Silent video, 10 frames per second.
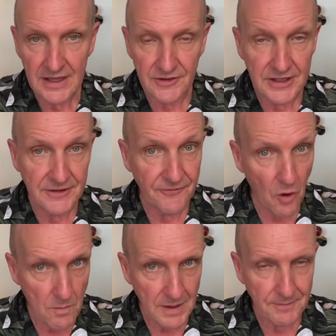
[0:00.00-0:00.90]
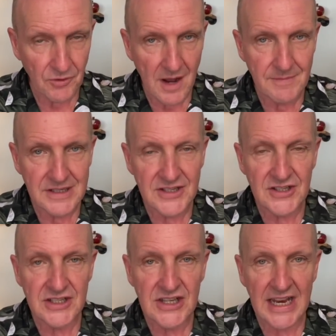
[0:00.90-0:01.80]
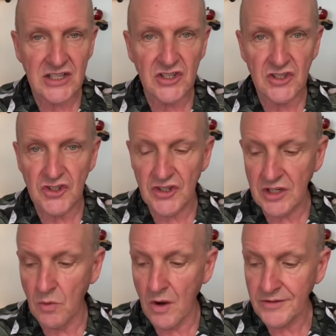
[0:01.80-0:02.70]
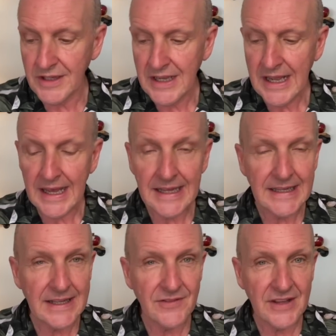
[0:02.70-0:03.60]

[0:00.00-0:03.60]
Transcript: the former Prime Minister Thaksin Shinawatra